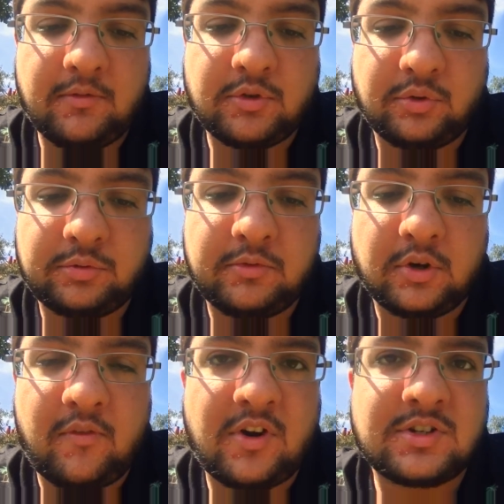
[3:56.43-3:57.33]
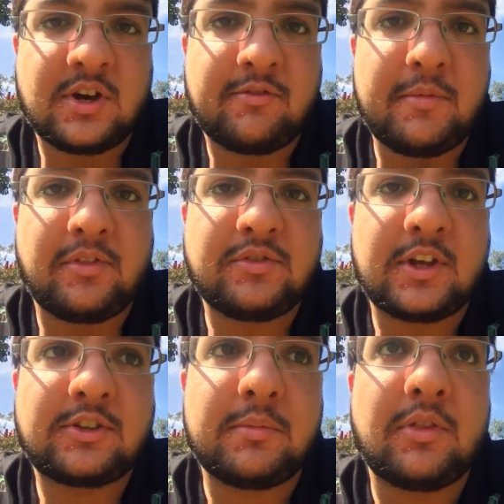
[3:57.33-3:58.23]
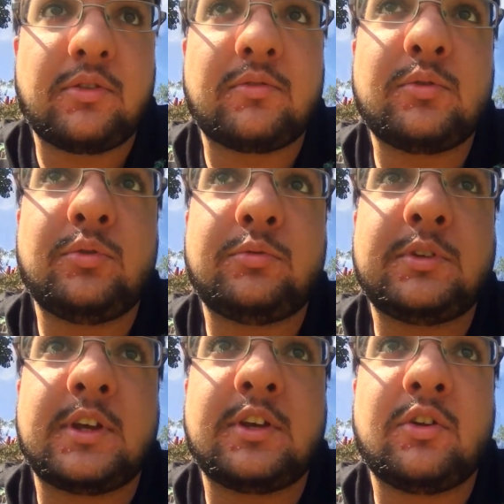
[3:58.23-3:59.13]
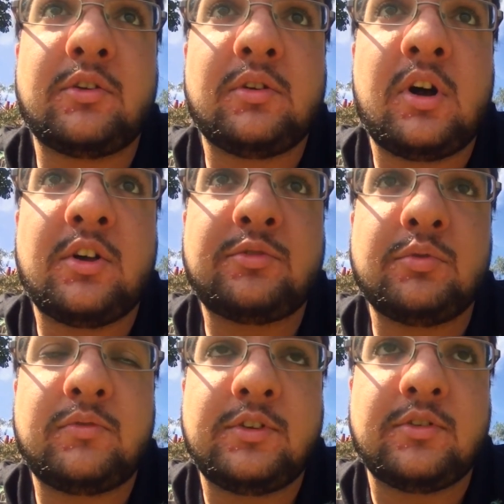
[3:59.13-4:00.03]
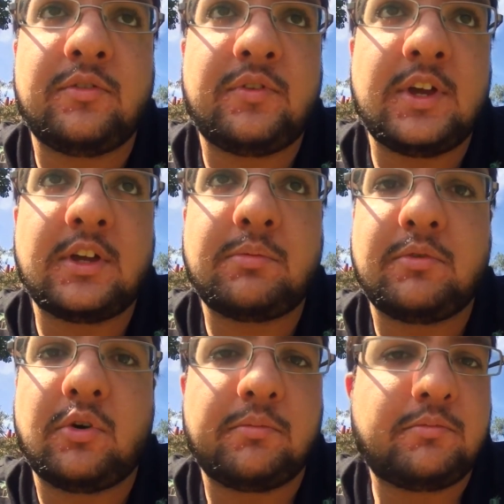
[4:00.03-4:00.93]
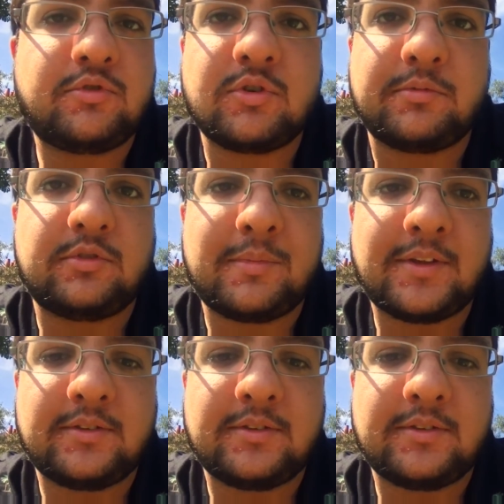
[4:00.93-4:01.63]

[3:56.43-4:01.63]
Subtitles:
Of course, we've got a very tough month next month. Of course, we're taking on Arsenal, visit the Vic. We've got trips to Man